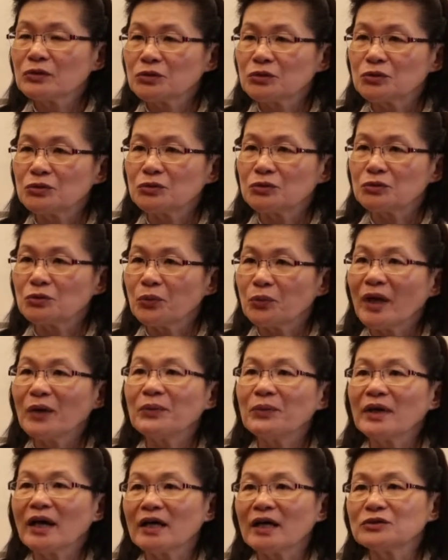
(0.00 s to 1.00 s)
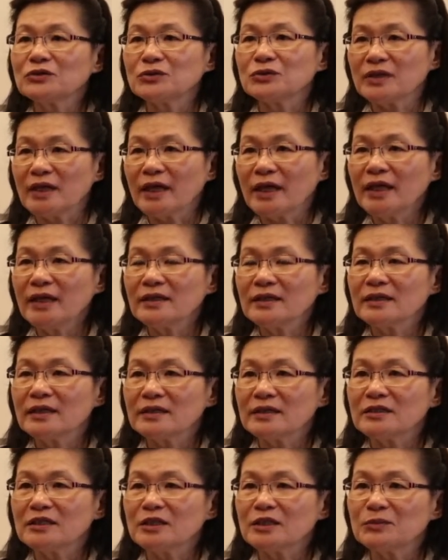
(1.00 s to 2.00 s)
to where we are today
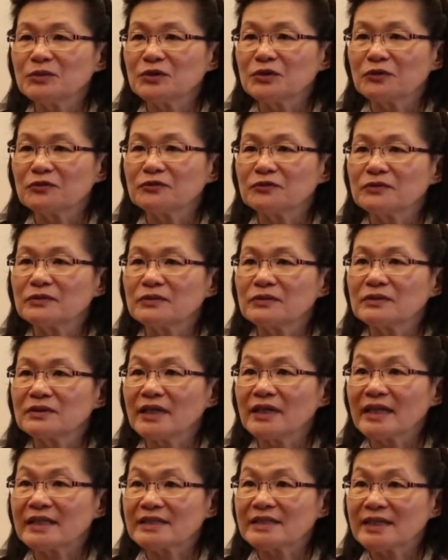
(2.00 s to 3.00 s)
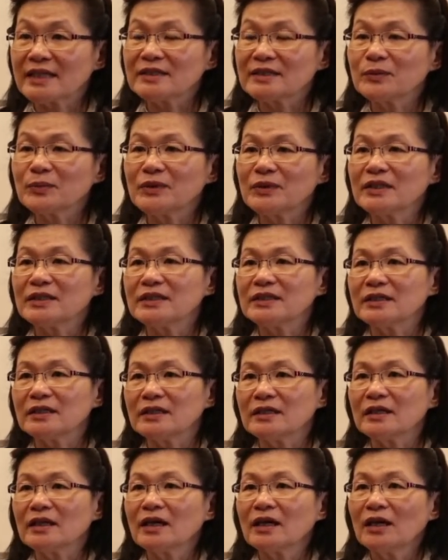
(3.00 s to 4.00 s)
in terms of the accessibility
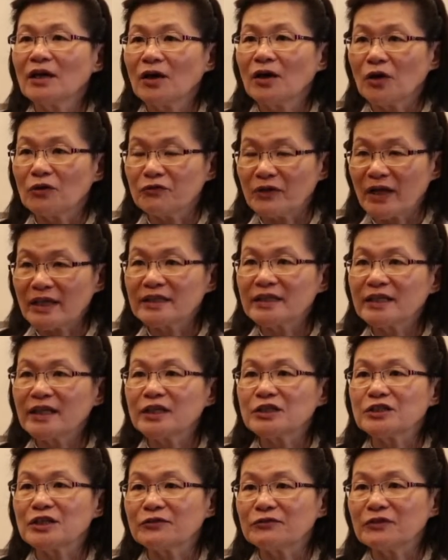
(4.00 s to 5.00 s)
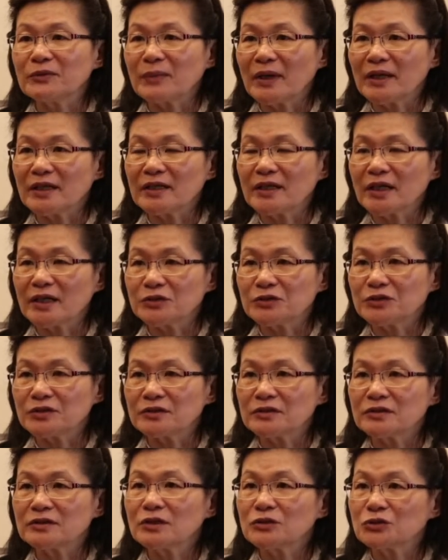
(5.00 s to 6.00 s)
of anti-H I V
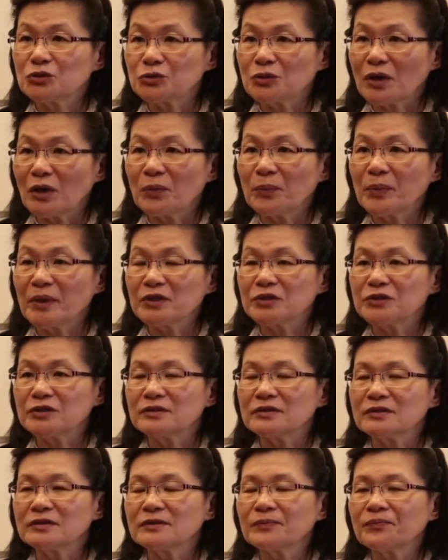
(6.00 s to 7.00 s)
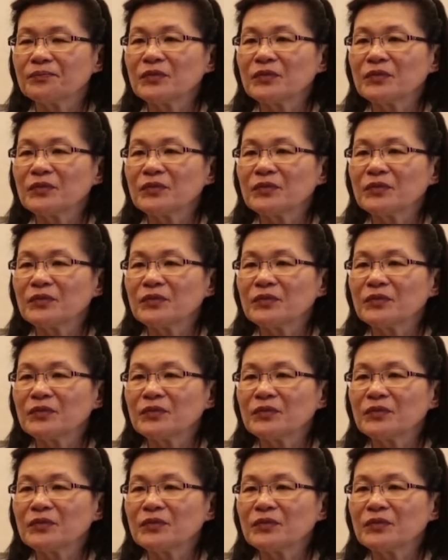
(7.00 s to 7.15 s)
medications to our patients.